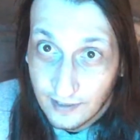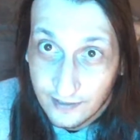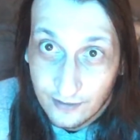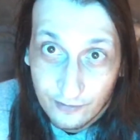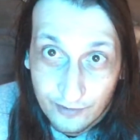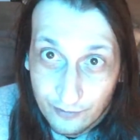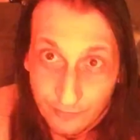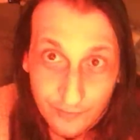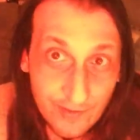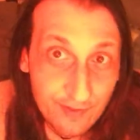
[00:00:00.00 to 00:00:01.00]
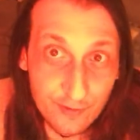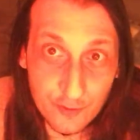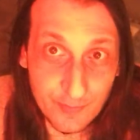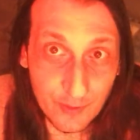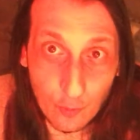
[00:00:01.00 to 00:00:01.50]
You either
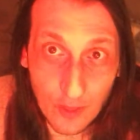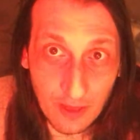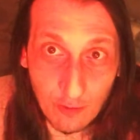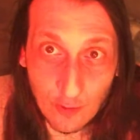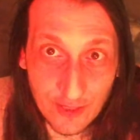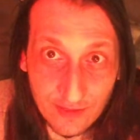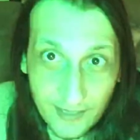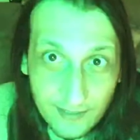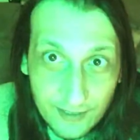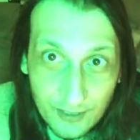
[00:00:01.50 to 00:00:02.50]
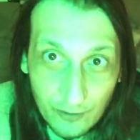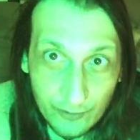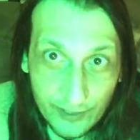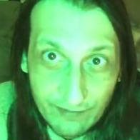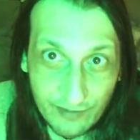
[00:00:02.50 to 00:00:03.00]
speak well and you
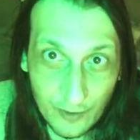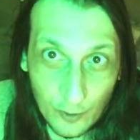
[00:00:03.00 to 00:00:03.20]
give the